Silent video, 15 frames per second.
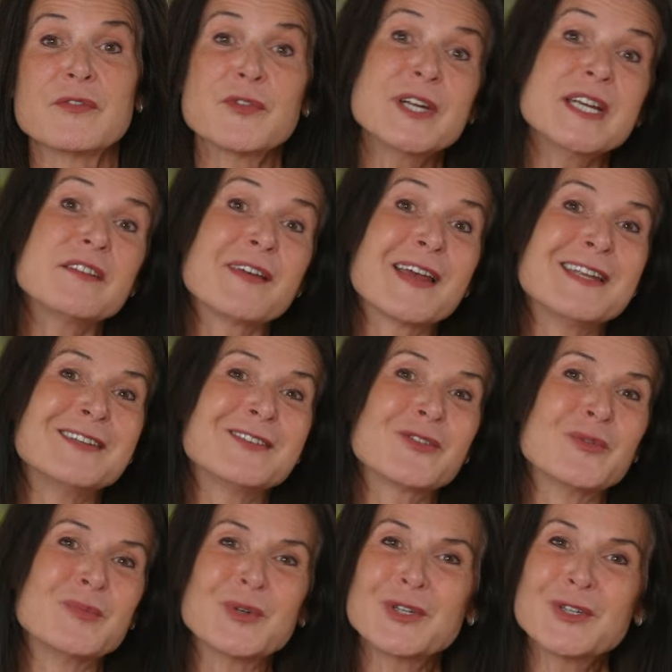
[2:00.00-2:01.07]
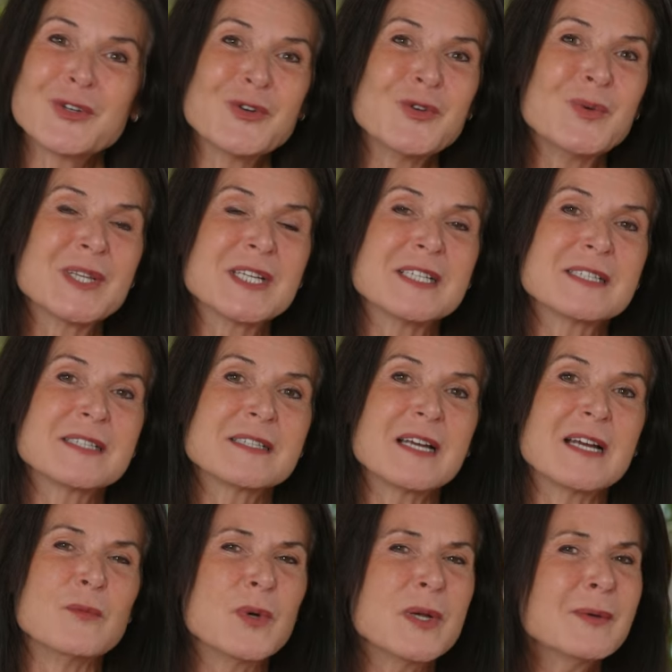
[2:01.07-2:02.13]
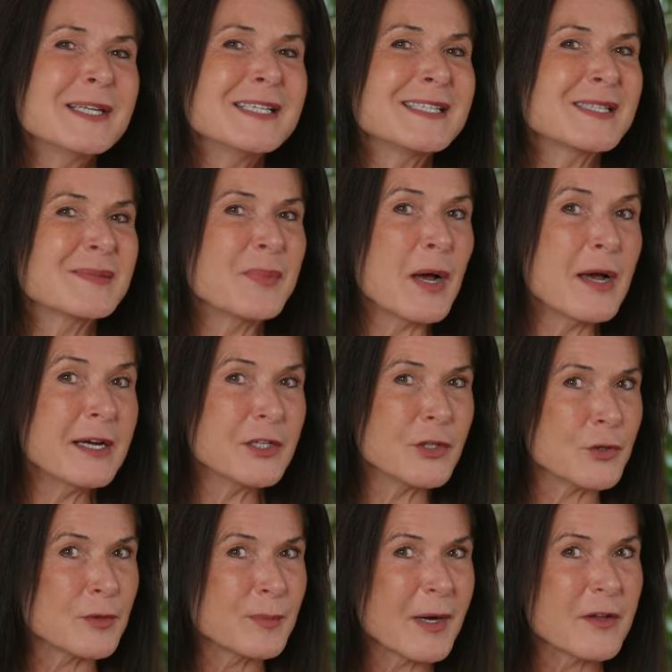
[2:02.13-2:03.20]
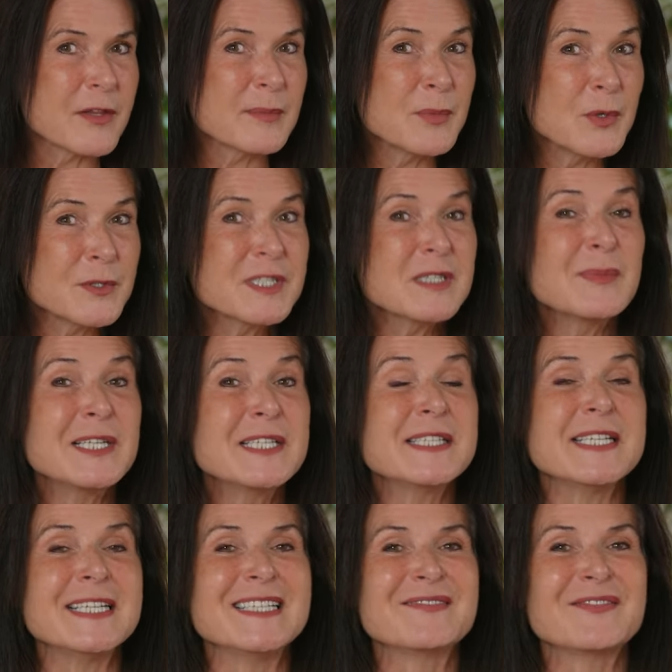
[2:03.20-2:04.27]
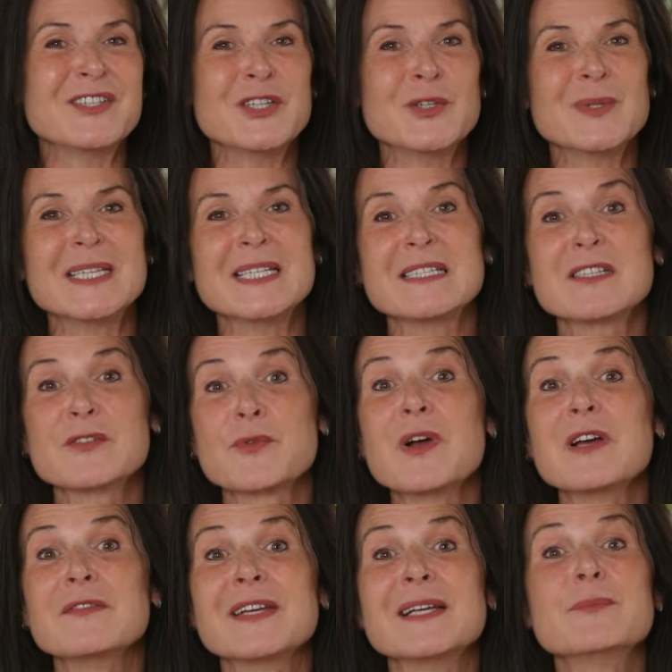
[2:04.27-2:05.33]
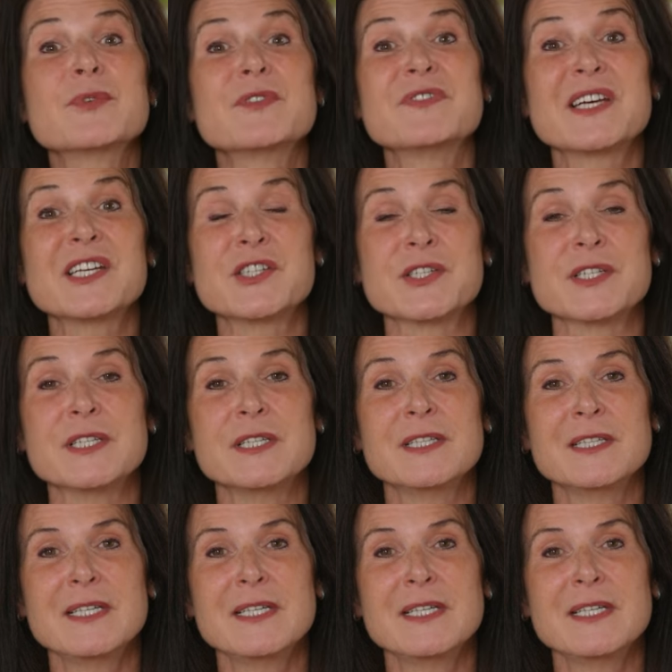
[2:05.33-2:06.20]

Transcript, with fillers: free event or book a call with us and we will inspire you about the possibilities for you in this thriving profession.